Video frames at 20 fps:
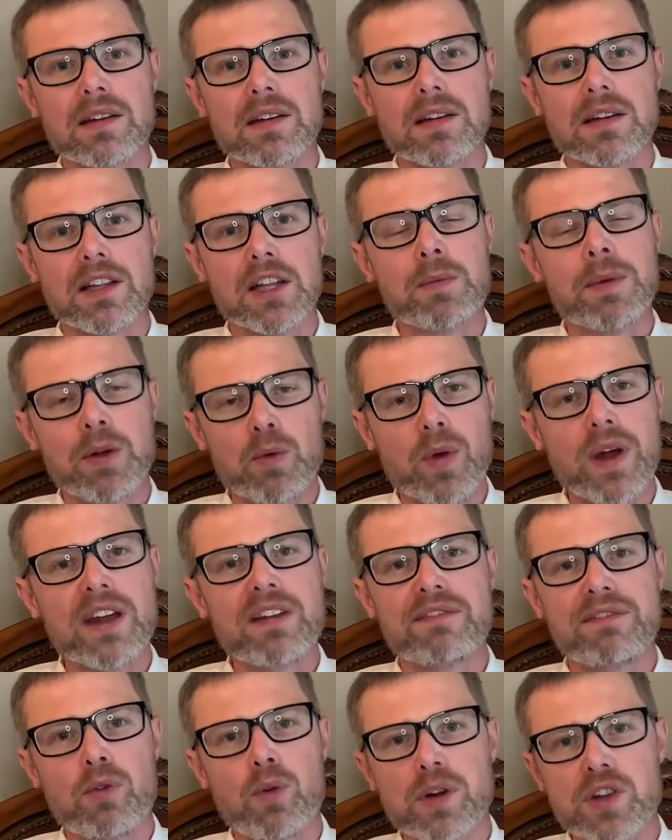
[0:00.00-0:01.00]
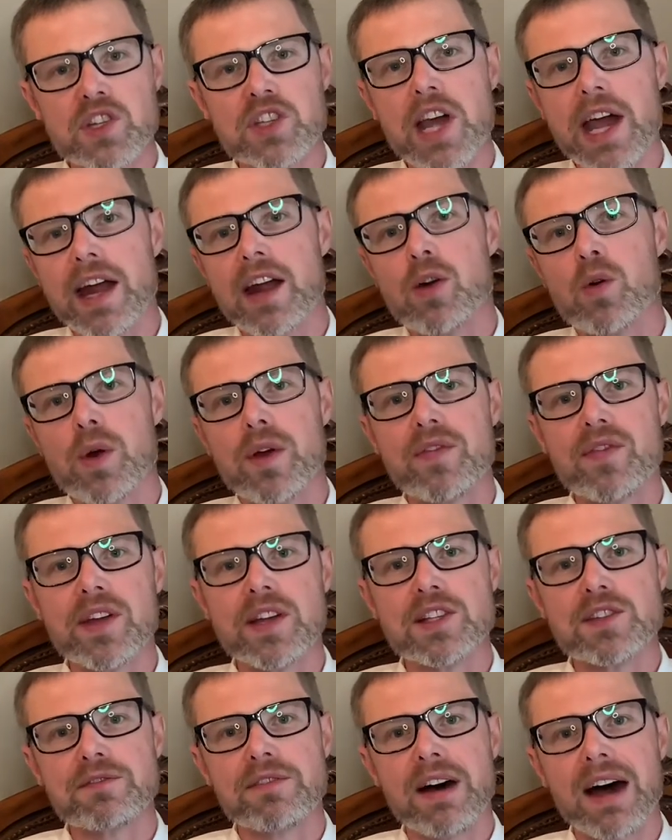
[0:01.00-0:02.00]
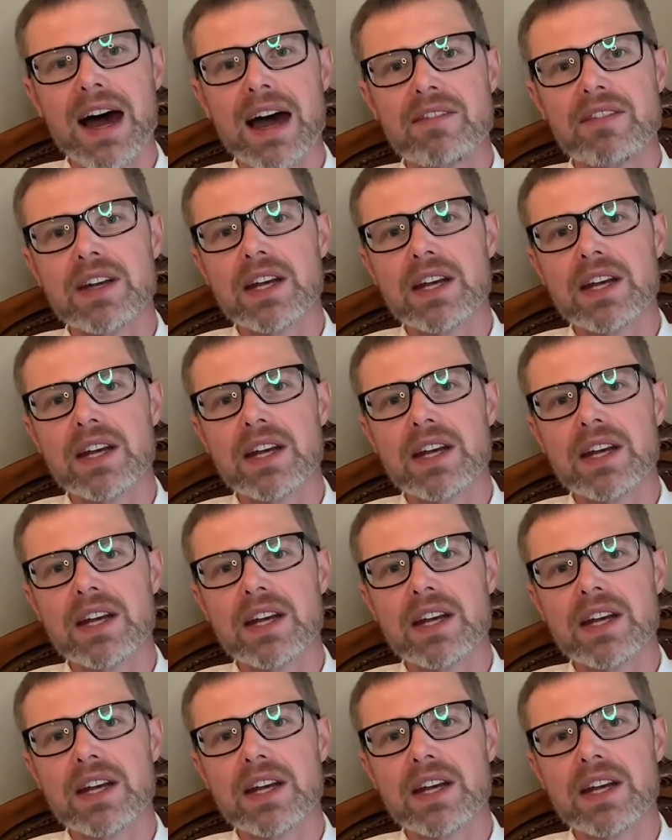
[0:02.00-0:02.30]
Let me read for 2 Corinthians 5.